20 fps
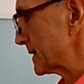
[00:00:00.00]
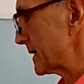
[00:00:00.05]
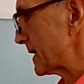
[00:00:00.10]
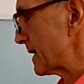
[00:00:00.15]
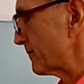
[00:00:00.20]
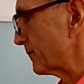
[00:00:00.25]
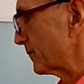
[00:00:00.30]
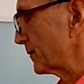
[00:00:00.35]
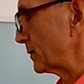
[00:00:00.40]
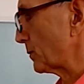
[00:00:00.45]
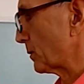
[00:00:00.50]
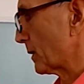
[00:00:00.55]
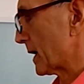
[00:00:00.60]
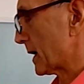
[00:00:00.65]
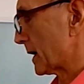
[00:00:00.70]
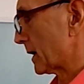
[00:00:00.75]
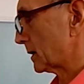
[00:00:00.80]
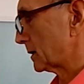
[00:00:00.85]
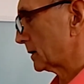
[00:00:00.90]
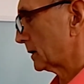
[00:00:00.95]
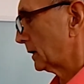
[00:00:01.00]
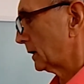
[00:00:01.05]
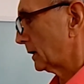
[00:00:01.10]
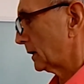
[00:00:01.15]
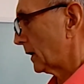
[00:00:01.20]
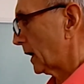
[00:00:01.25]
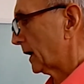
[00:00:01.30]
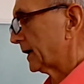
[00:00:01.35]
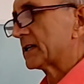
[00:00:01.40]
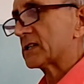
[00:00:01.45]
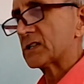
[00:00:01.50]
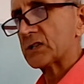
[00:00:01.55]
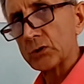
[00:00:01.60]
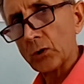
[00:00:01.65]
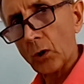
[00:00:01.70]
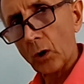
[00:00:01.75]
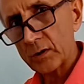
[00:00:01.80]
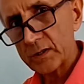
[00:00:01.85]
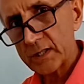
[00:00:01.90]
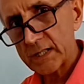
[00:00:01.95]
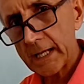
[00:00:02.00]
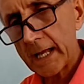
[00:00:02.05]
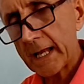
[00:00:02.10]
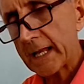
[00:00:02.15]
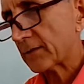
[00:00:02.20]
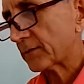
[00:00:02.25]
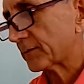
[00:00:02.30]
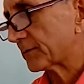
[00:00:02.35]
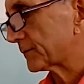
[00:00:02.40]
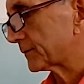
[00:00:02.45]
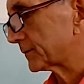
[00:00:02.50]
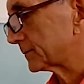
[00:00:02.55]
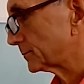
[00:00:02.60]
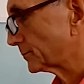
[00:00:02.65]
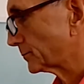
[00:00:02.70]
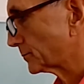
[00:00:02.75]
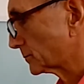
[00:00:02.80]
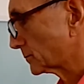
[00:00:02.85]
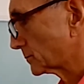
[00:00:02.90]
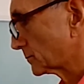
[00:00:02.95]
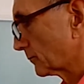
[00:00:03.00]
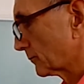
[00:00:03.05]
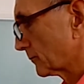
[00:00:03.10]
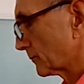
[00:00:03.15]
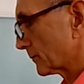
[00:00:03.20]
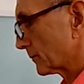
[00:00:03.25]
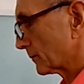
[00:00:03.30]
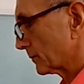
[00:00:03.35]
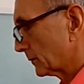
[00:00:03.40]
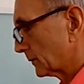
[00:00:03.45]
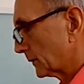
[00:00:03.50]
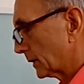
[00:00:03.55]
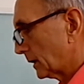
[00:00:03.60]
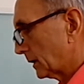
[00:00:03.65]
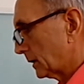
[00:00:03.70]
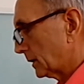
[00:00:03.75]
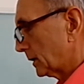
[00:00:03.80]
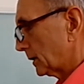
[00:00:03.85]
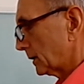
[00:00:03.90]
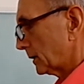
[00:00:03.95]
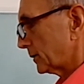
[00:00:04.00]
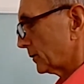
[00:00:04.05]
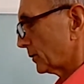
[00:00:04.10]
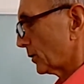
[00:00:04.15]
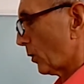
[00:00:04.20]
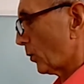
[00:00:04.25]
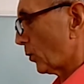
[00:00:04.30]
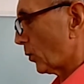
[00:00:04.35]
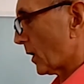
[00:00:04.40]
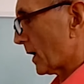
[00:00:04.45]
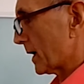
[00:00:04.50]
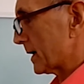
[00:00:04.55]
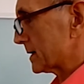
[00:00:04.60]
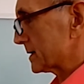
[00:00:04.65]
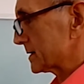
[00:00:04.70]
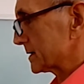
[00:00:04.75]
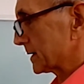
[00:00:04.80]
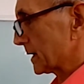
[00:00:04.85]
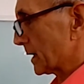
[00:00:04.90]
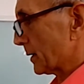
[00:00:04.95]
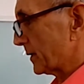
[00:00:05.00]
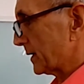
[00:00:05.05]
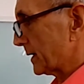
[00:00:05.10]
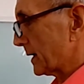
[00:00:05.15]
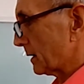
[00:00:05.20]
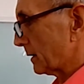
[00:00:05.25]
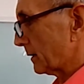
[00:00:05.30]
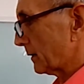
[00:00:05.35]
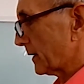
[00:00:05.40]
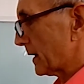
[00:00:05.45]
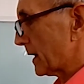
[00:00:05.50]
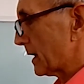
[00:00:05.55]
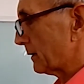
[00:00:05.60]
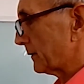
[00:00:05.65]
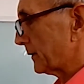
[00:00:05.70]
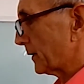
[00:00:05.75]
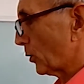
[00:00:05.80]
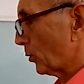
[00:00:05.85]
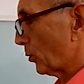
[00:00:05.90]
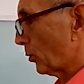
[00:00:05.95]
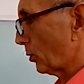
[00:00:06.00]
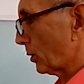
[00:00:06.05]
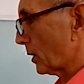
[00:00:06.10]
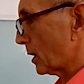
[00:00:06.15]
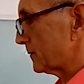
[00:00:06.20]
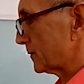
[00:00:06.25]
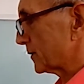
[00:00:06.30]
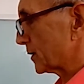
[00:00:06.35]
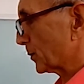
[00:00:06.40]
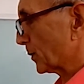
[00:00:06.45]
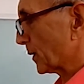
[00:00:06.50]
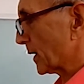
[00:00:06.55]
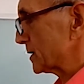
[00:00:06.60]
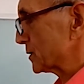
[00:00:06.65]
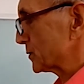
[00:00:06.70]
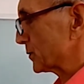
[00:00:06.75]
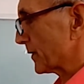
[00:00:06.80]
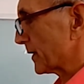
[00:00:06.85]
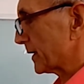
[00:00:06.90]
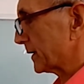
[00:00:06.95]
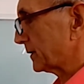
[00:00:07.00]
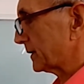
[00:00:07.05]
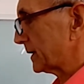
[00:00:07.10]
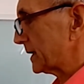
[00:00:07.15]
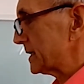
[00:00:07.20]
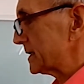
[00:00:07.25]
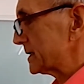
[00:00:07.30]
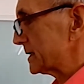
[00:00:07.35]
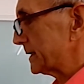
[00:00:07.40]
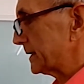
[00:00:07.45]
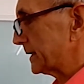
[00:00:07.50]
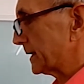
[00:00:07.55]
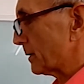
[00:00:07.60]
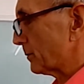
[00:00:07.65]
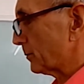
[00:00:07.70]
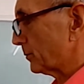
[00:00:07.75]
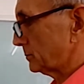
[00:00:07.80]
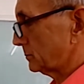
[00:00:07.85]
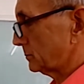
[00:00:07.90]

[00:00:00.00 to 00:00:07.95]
everywhere, and it's not safe. You've got wires coming out of there, and they're all over the place where they could easily get